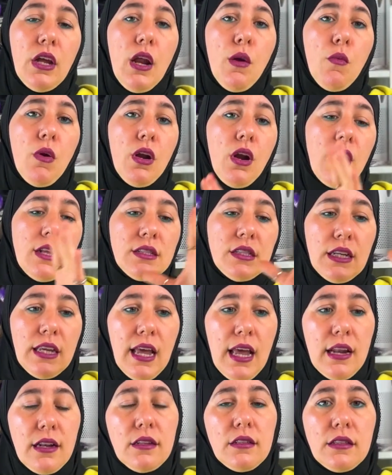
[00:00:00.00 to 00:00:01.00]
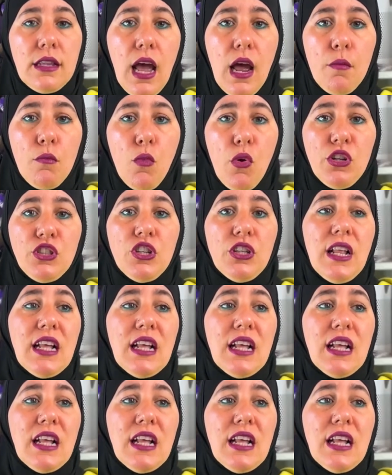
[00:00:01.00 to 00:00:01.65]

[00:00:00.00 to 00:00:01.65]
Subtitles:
and whatnot to get that moisture.